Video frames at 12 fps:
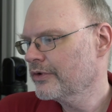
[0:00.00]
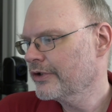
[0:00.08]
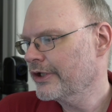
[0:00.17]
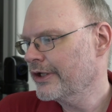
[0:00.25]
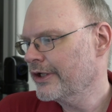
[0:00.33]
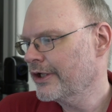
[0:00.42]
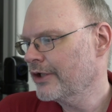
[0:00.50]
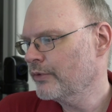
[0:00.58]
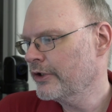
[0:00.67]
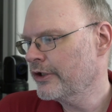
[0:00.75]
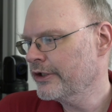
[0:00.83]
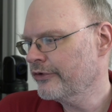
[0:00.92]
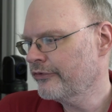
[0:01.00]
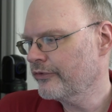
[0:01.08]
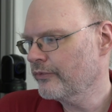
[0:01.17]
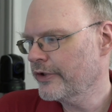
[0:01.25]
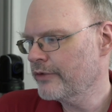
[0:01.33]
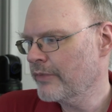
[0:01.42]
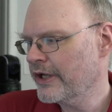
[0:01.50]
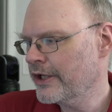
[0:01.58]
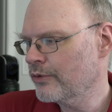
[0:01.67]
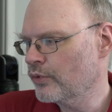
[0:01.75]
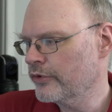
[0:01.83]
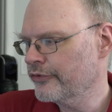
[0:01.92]
well, I guess the Red
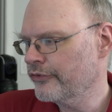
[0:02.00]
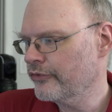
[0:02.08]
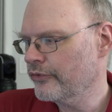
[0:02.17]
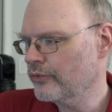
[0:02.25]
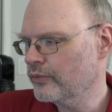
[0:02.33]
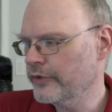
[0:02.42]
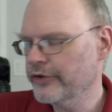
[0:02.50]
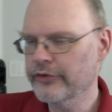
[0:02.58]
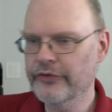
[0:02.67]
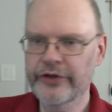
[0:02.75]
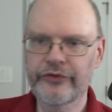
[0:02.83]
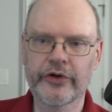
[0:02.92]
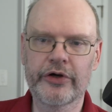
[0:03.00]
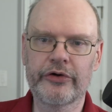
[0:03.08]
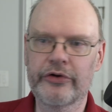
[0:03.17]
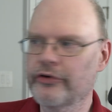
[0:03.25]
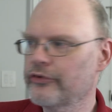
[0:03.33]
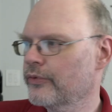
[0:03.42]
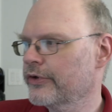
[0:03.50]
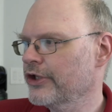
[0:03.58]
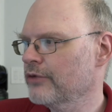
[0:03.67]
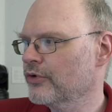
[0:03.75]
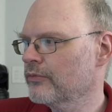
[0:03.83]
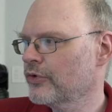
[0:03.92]
Mag one is a little weird. That's 120,
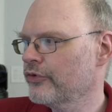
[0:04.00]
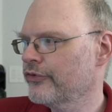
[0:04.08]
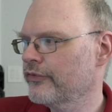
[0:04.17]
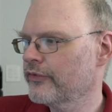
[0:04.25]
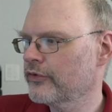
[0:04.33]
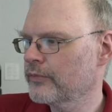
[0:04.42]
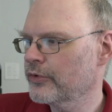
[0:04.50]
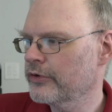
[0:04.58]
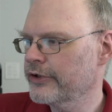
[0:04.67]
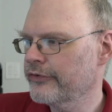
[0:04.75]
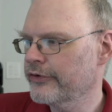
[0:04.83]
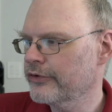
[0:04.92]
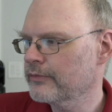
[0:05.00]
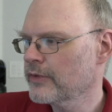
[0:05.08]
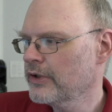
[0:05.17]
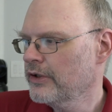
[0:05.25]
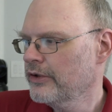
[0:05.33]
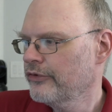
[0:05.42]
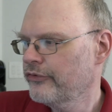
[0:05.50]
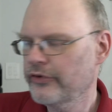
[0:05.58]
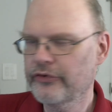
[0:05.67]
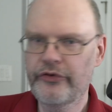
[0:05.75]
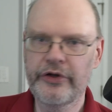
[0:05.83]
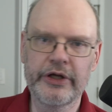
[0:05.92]
but most of them are in the
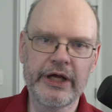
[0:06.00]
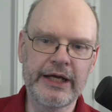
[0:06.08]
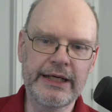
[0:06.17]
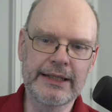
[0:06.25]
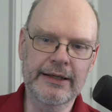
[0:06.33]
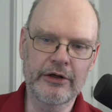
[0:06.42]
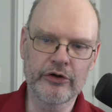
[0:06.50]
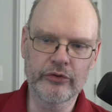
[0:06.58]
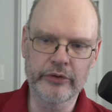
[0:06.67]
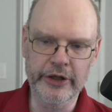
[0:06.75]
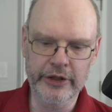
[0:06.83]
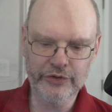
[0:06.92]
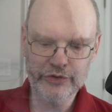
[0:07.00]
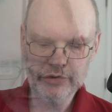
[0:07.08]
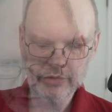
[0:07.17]
$60 to $80 range.